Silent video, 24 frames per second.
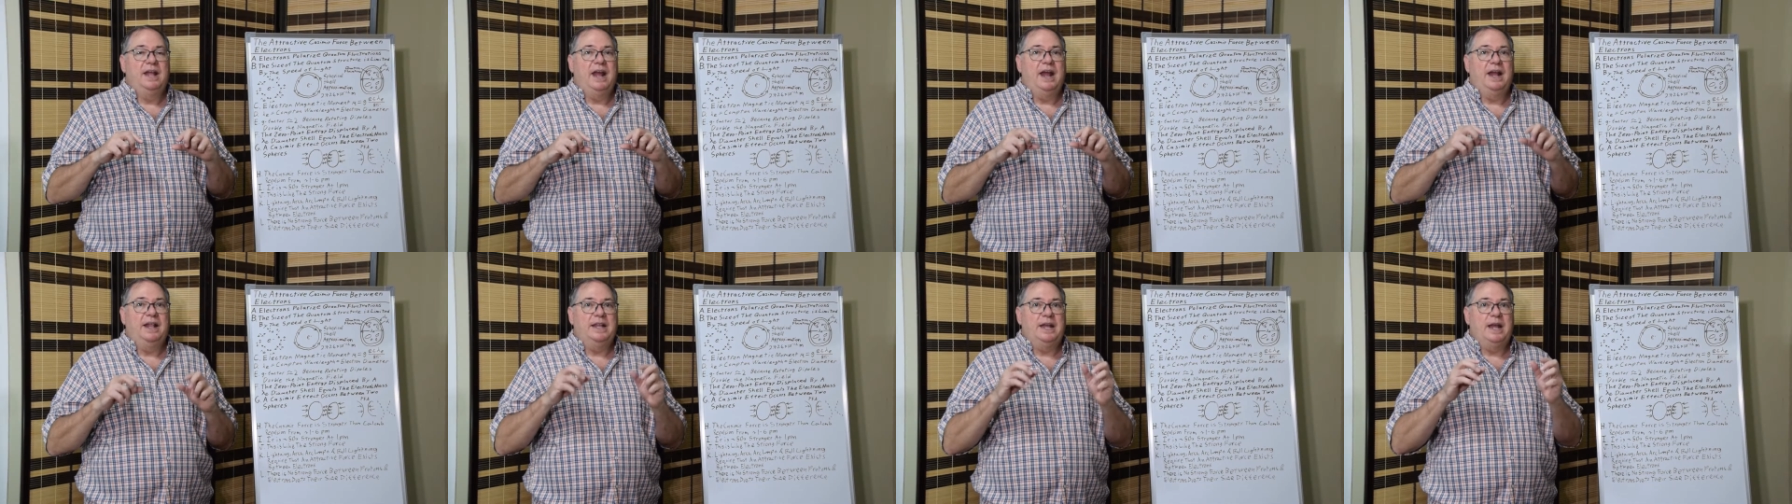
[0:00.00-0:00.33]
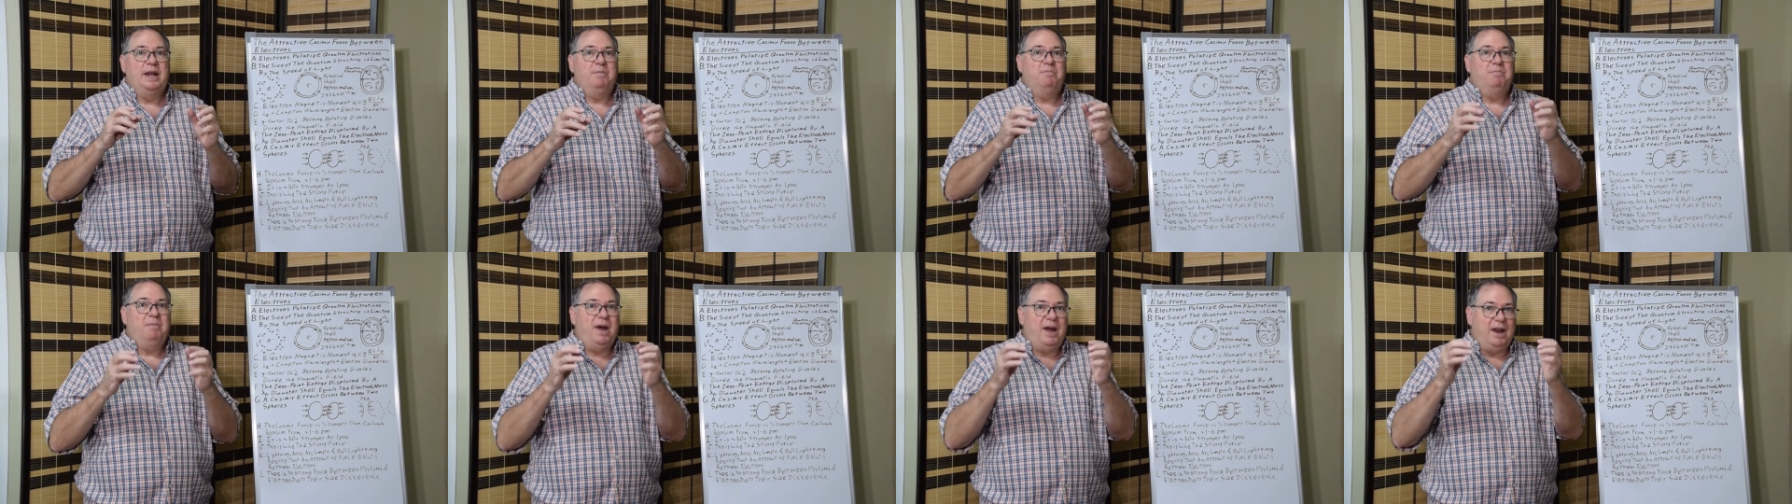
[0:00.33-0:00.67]
and
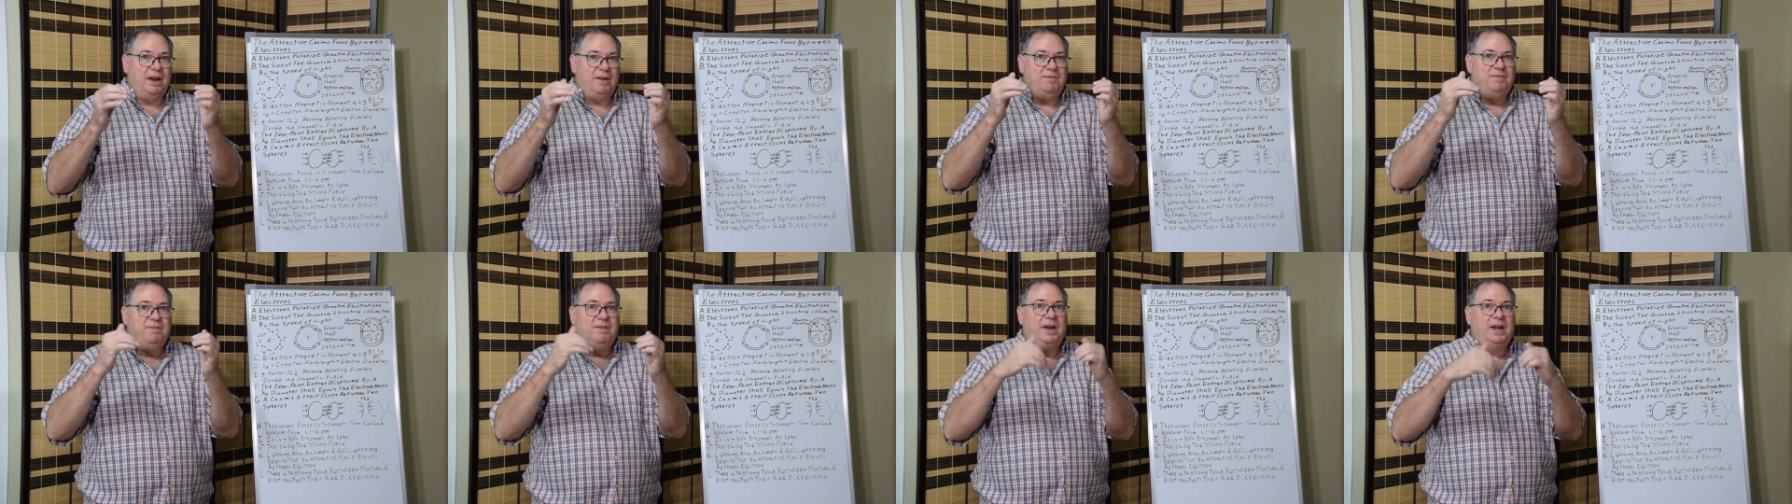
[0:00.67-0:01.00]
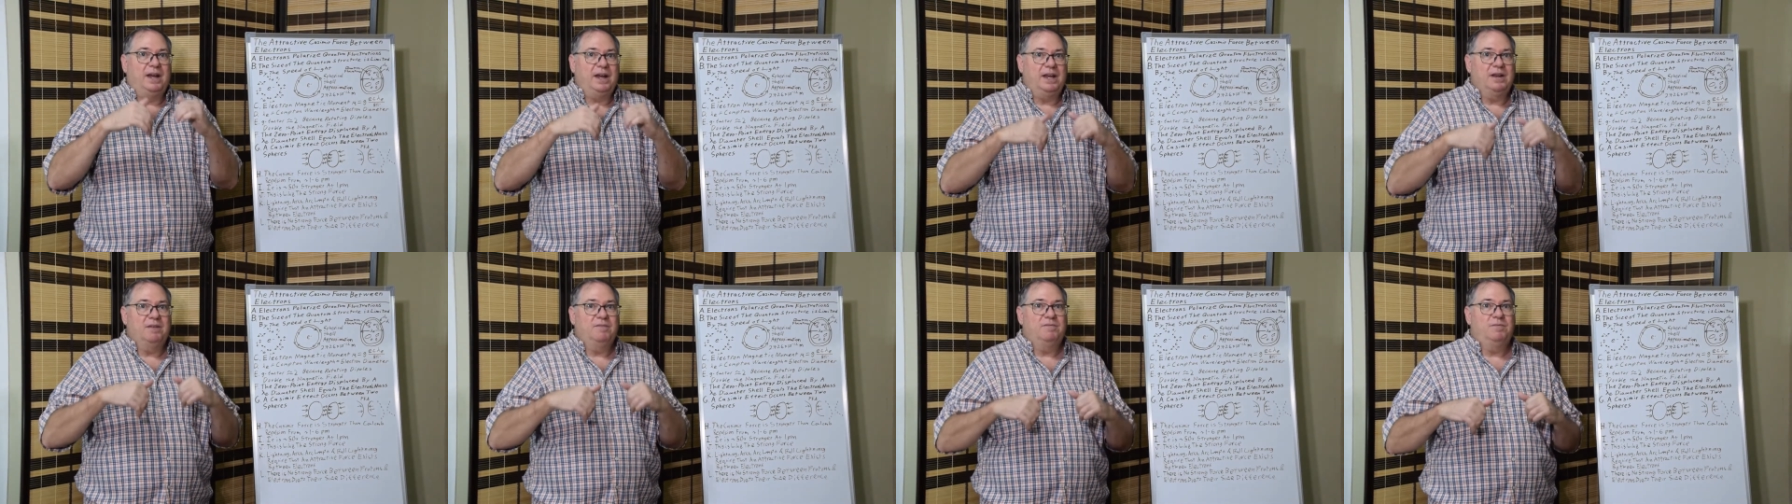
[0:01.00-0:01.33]
then
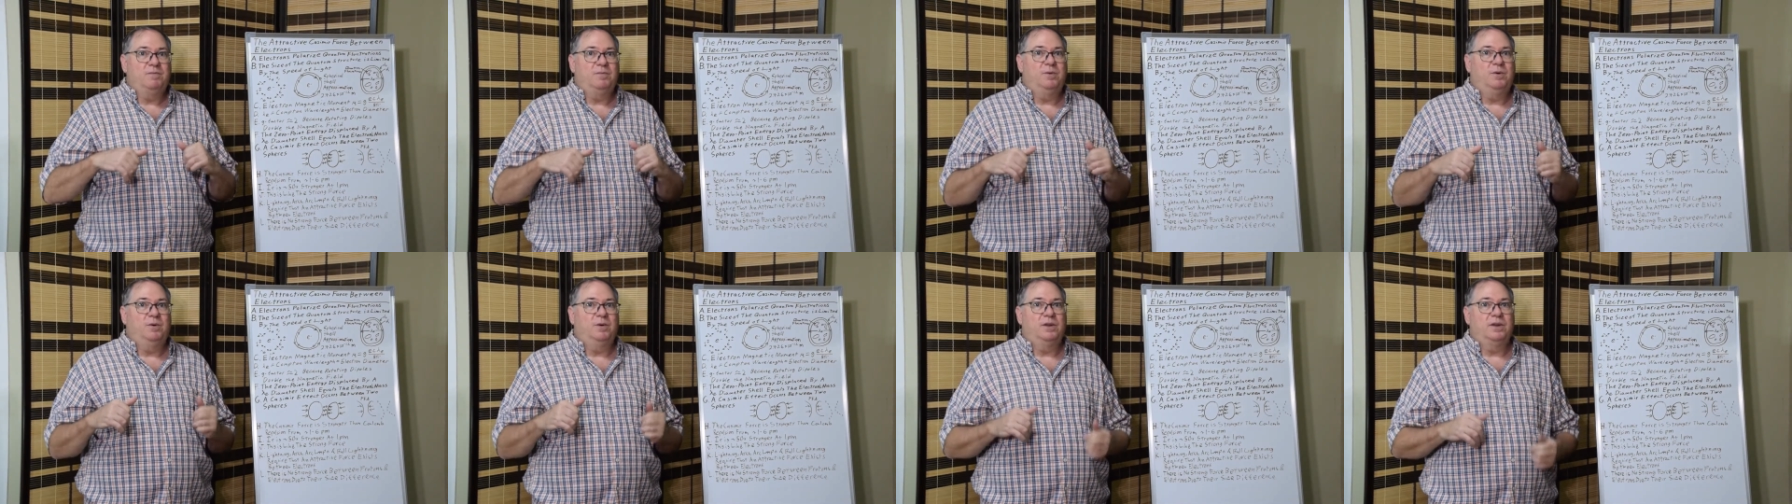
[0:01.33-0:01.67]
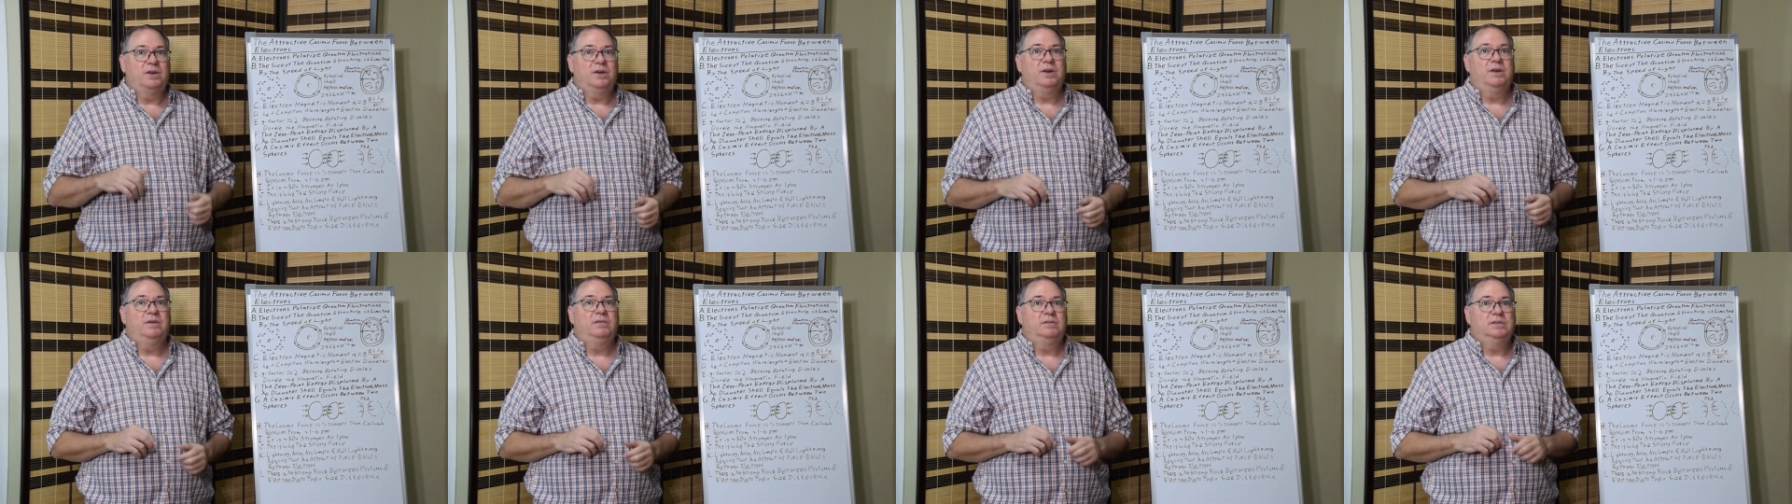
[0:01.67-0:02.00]
modify it for
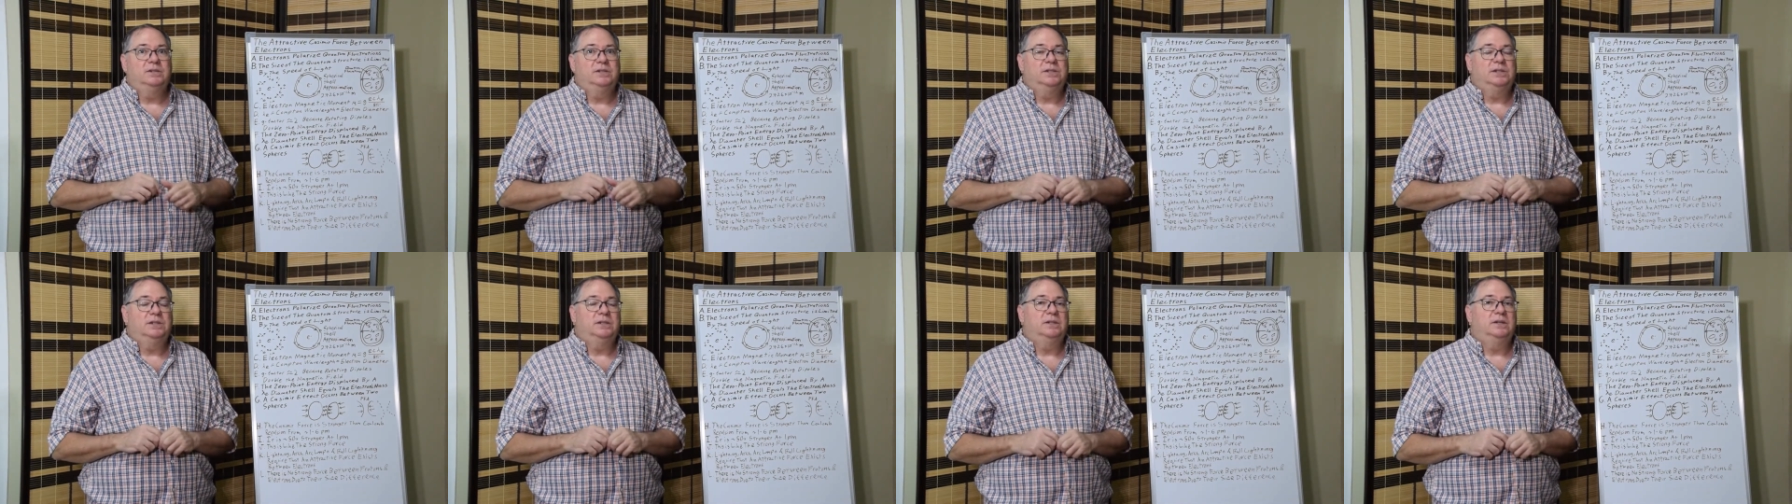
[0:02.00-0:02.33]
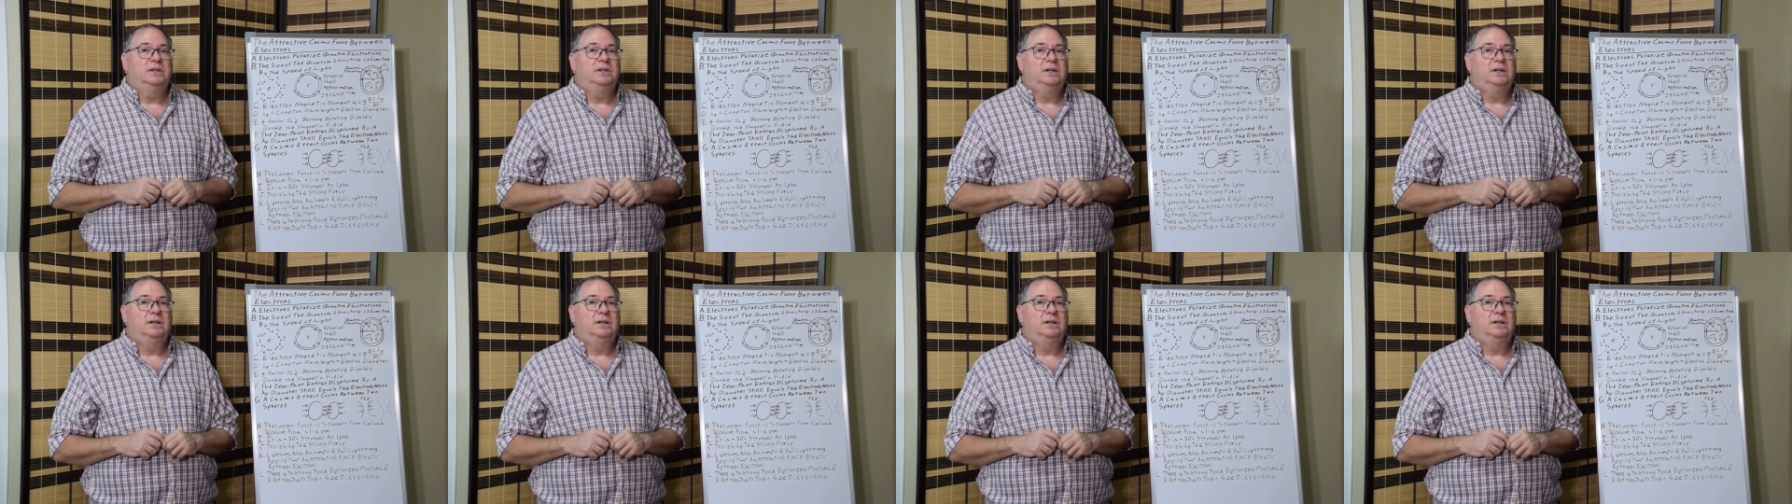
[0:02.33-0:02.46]
the curvature.